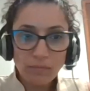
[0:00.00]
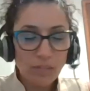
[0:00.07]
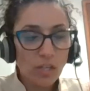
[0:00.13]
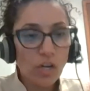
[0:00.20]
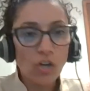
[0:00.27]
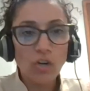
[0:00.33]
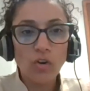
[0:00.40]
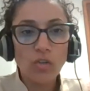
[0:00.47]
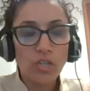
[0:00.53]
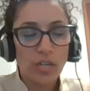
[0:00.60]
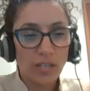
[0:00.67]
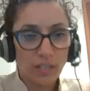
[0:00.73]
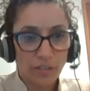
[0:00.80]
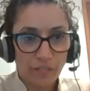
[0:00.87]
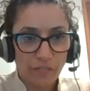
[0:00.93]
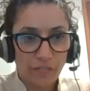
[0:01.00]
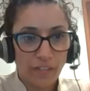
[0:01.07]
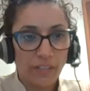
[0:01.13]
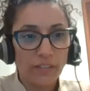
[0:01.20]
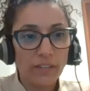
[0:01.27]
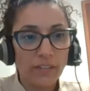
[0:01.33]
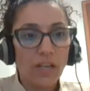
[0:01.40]
conclusion in the
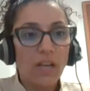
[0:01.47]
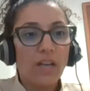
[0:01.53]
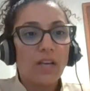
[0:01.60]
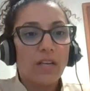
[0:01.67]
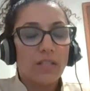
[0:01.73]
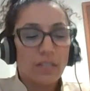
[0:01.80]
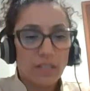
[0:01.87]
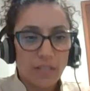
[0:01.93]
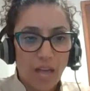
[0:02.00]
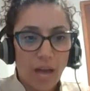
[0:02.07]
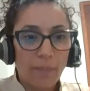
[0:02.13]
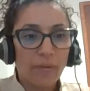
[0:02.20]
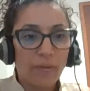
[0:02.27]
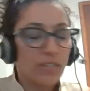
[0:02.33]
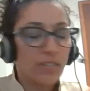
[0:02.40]
field. Right, Some right, are